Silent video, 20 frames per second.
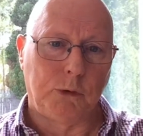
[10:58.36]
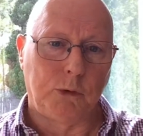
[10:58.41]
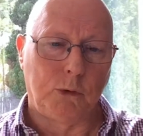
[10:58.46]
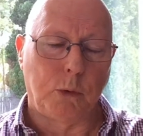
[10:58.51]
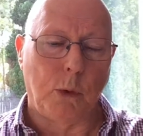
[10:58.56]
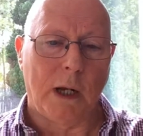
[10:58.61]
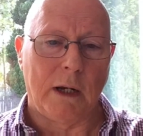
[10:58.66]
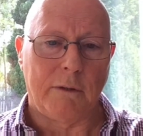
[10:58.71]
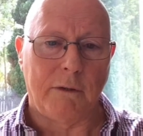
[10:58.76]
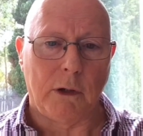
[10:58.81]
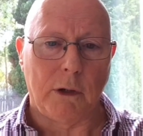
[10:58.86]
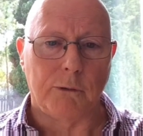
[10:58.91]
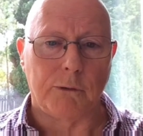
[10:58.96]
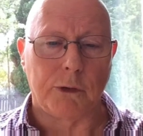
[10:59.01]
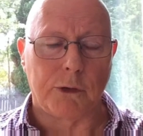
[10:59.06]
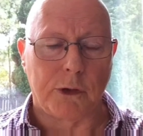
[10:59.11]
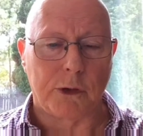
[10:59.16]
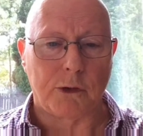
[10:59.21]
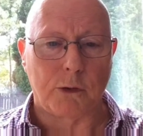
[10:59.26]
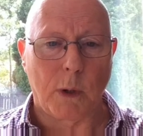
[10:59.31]

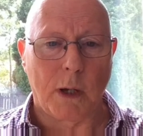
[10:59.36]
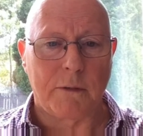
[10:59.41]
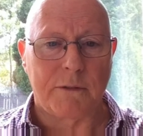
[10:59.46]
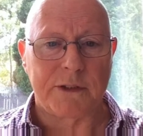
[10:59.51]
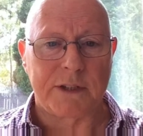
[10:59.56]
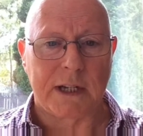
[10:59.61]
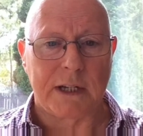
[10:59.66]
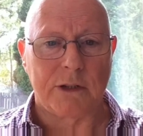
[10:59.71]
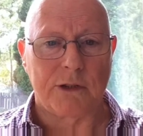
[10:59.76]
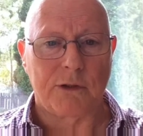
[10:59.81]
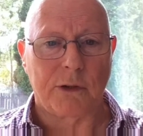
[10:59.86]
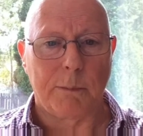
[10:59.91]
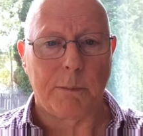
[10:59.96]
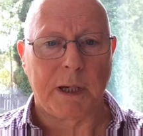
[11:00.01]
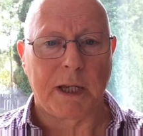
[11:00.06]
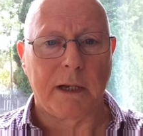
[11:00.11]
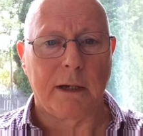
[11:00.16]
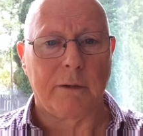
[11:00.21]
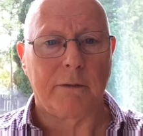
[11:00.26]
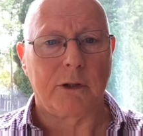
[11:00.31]
1200, the 12th century,
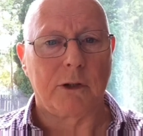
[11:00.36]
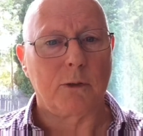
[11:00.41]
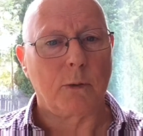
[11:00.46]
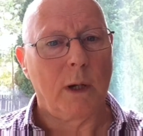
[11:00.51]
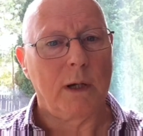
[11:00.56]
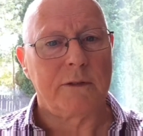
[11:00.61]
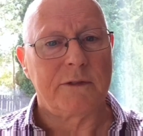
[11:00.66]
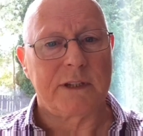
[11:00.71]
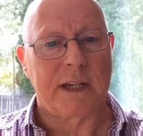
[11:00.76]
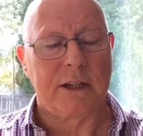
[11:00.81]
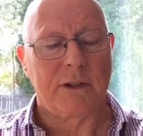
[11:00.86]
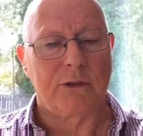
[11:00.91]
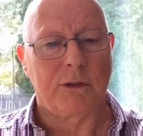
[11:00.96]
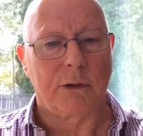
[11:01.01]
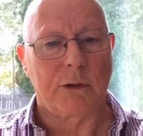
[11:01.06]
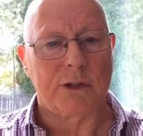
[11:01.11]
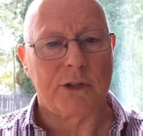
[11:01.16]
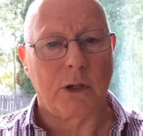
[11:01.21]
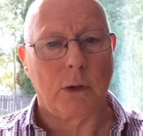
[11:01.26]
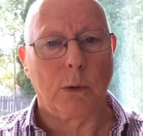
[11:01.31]
beginning of the 12th century
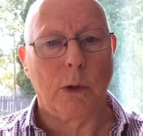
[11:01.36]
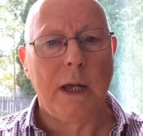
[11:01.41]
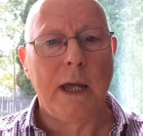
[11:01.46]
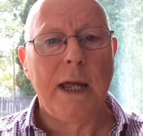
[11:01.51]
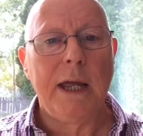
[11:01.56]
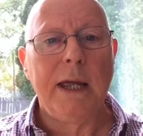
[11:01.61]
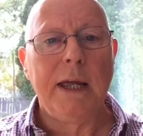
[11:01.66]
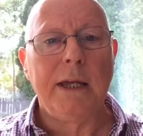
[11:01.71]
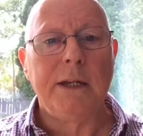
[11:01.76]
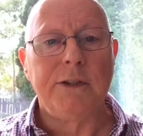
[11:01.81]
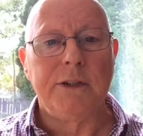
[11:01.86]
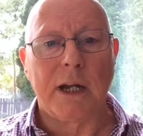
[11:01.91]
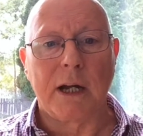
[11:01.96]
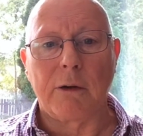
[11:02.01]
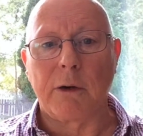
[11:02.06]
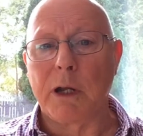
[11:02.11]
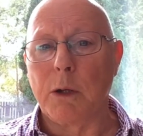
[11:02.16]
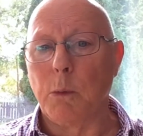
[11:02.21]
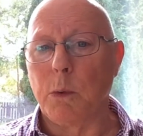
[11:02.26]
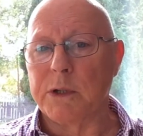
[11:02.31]
or so,
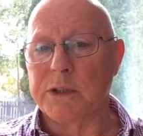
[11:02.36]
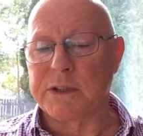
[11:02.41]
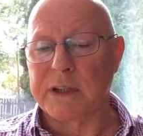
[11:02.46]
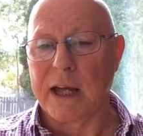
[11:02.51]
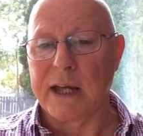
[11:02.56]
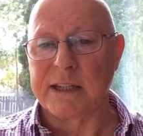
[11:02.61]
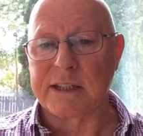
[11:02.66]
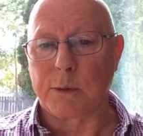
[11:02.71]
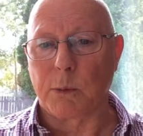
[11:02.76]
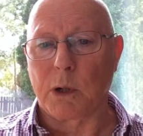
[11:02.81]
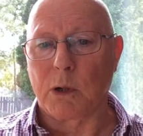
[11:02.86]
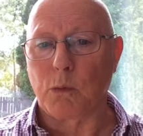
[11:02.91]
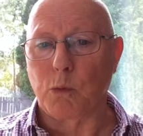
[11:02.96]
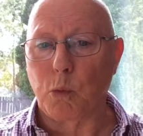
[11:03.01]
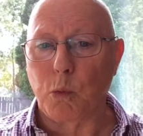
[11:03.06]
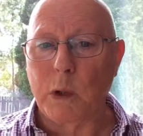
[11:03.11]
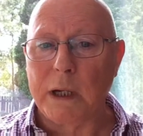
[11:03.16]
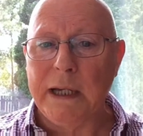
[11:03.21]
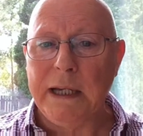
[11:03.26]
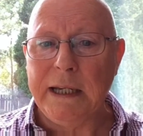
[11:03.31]
Derry was, as it were,
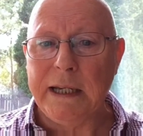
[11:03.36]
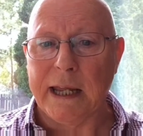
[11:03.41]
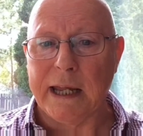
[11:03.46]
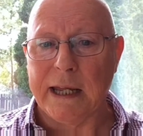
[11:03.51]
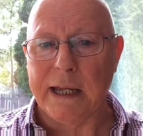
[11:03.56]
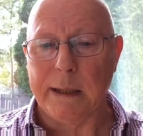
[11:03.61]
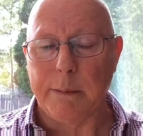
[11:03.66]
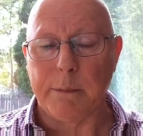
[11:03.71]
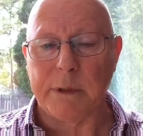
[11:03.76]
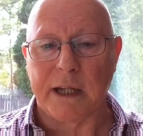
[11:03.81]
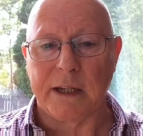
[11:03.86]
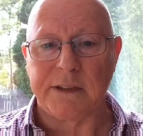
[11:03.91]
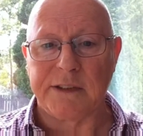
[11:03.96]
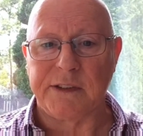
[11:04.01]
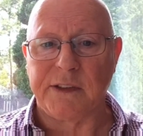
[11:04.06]
renamed as